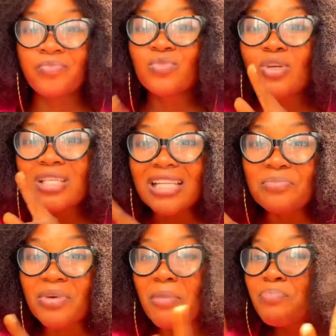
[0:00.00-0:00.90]
Those are
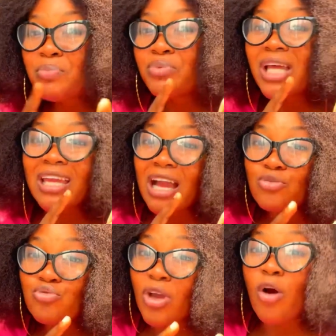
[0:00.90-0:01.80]
the people that
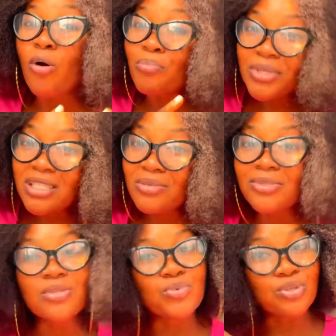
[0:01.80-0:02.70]
you are competing
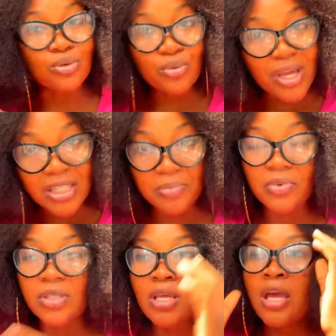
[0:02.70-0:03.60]
with your no
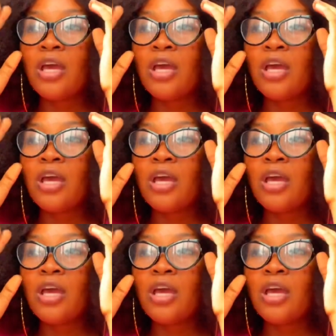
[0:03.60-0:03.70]
experience.